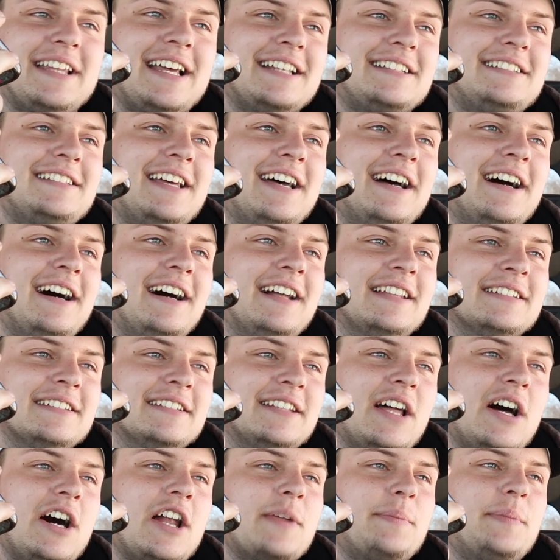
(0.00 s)
that a
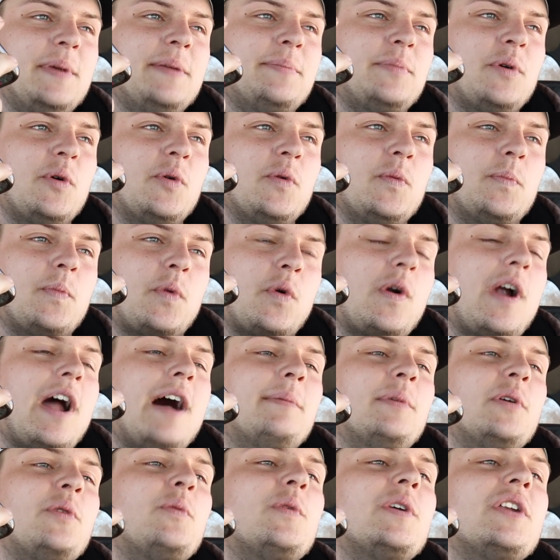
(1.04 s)
lot of people
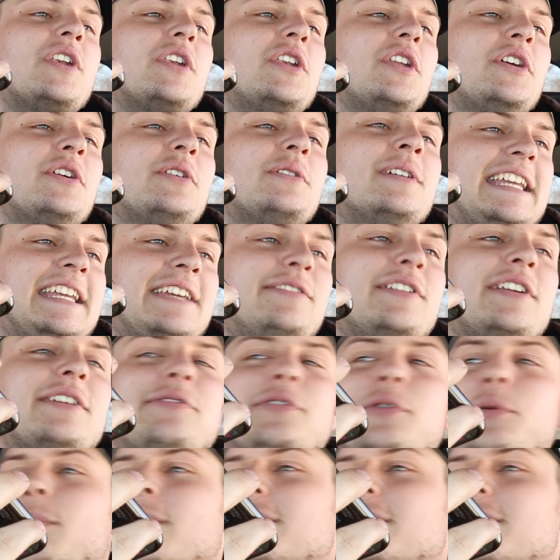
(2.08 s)
probably wouldn't do, even if it